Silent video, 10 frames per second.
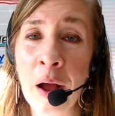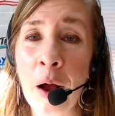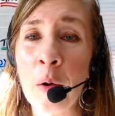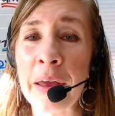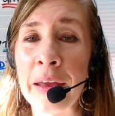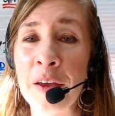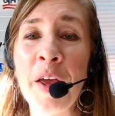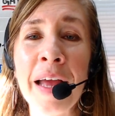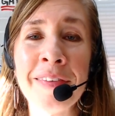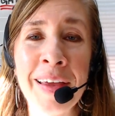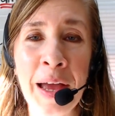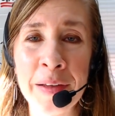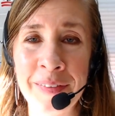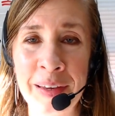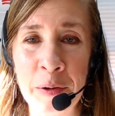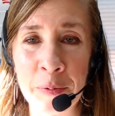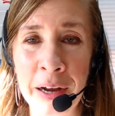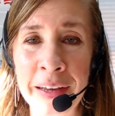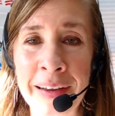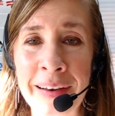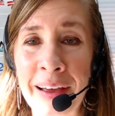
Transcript: Okay, you get the idea, right?